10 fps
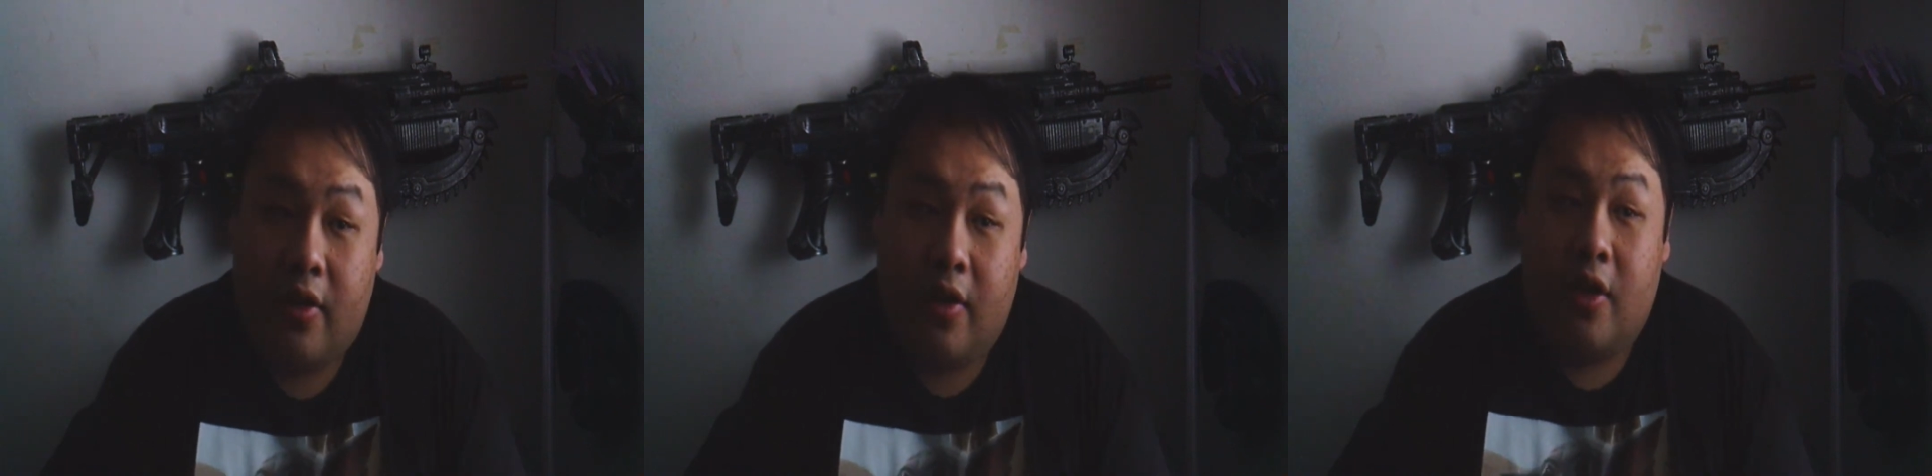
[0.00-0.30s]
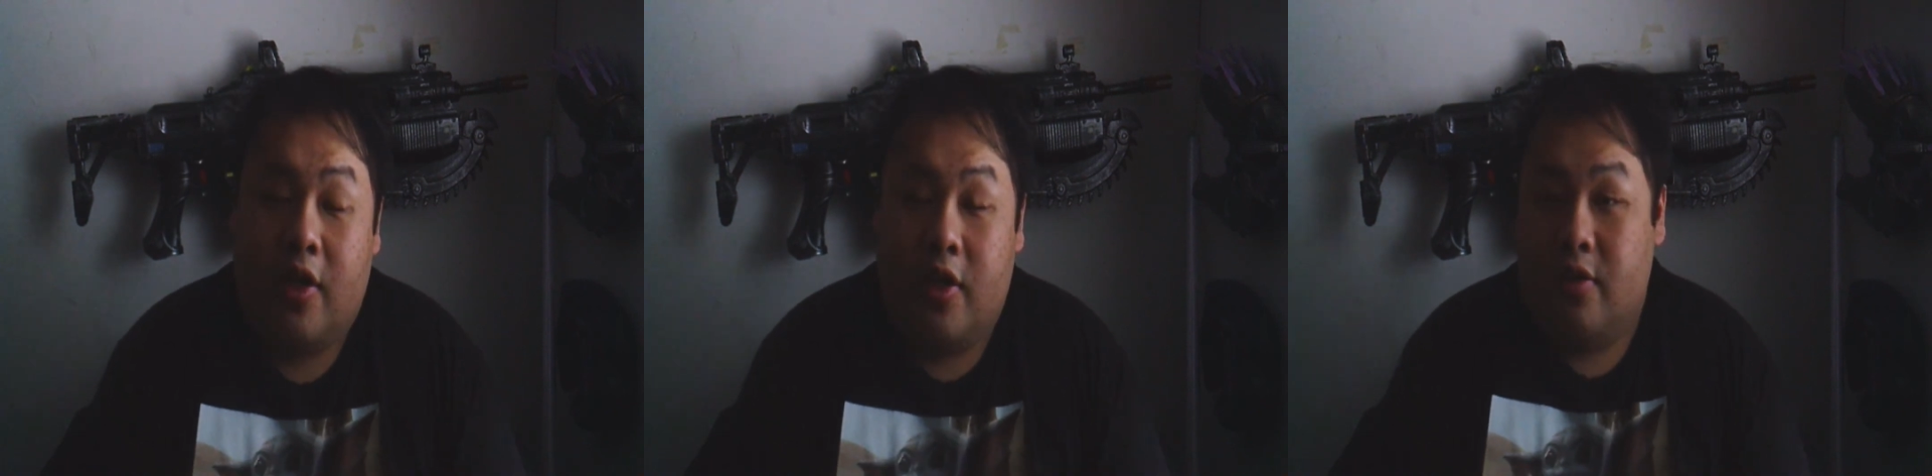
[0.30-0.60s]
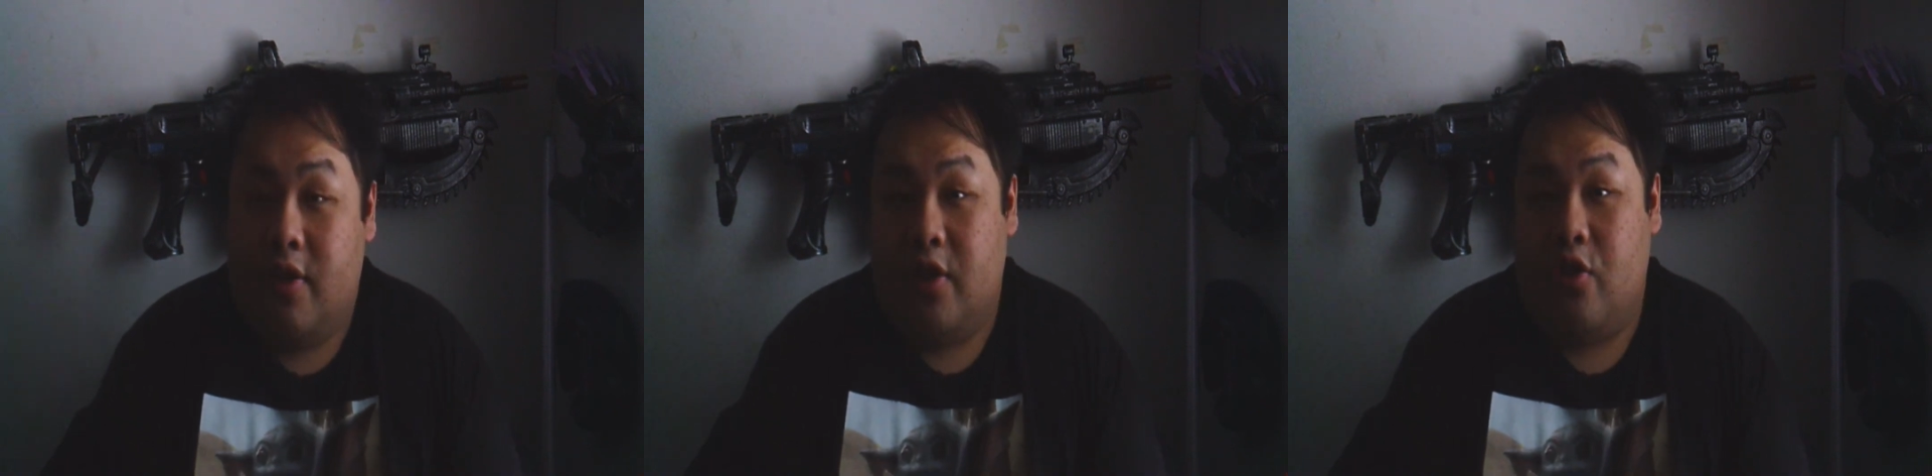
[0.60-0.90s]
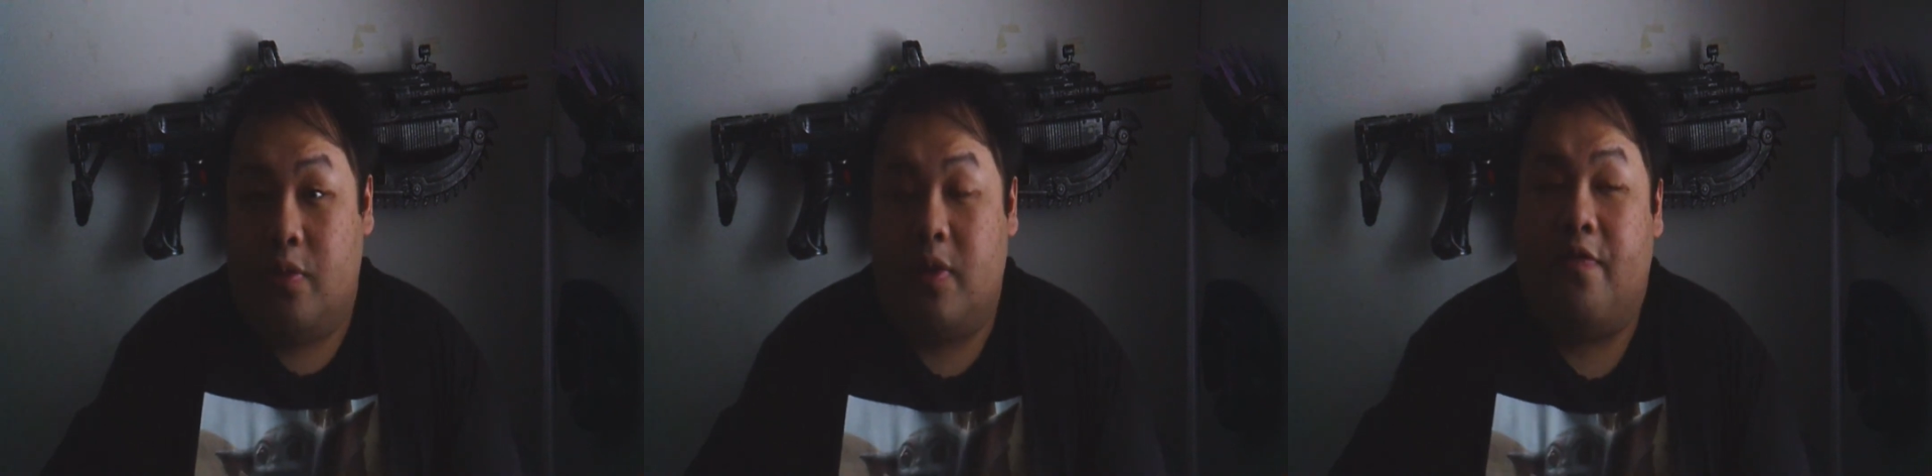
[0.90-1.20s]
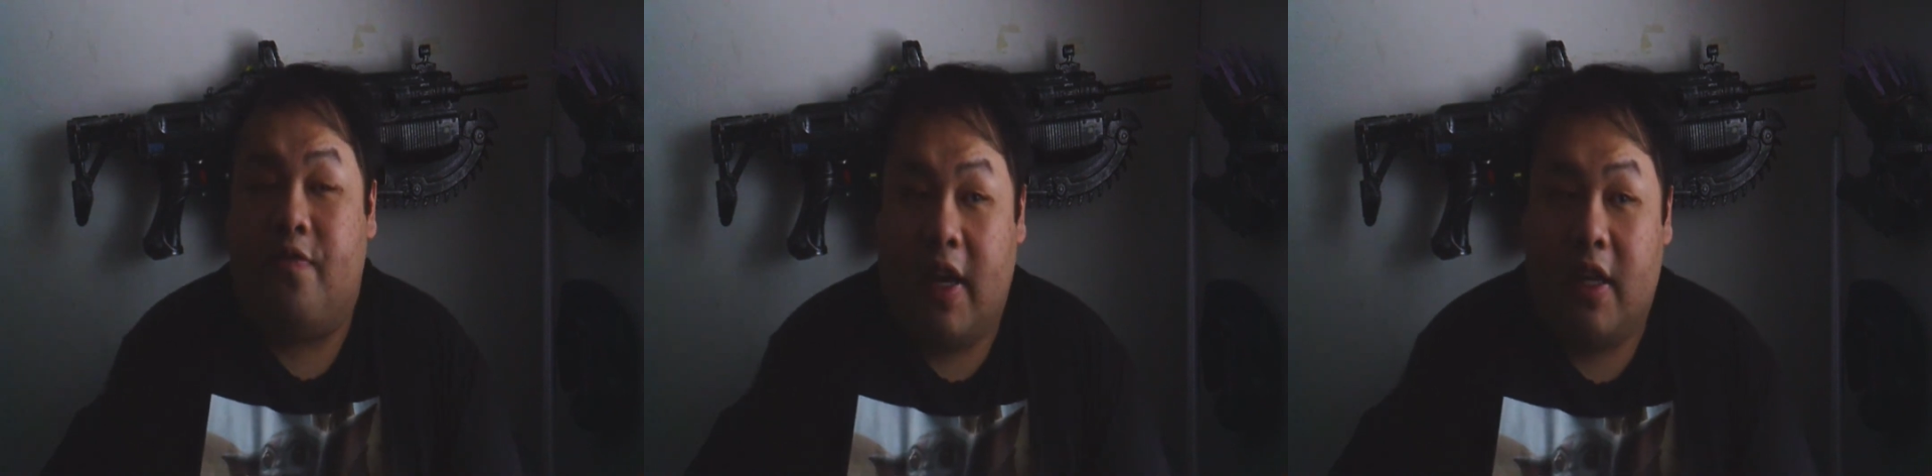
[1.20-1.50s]
used these troops to
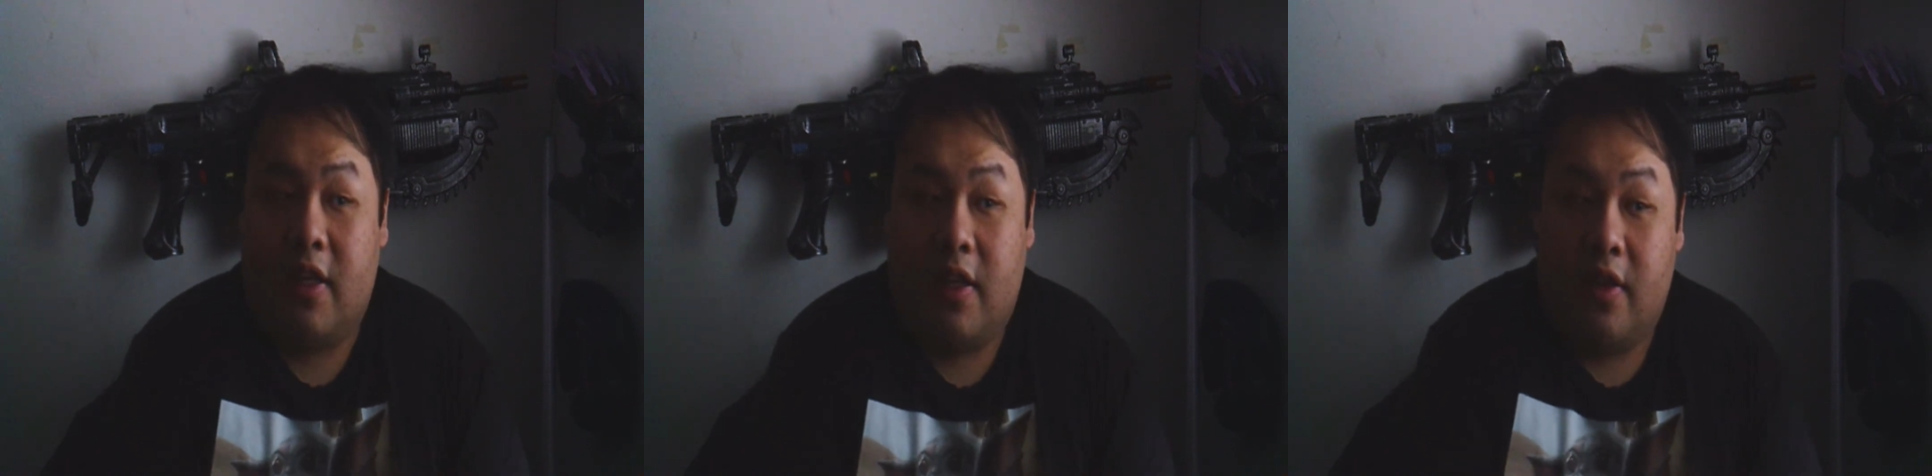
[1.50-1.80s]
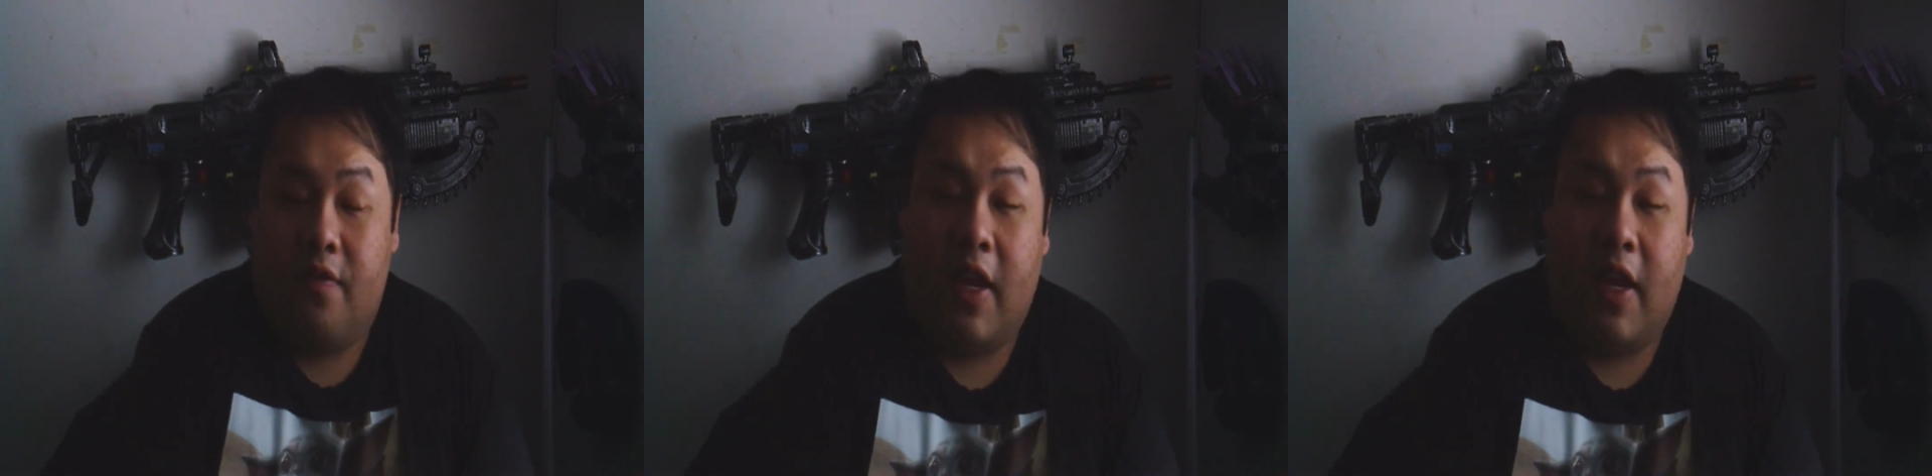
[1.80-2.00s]
find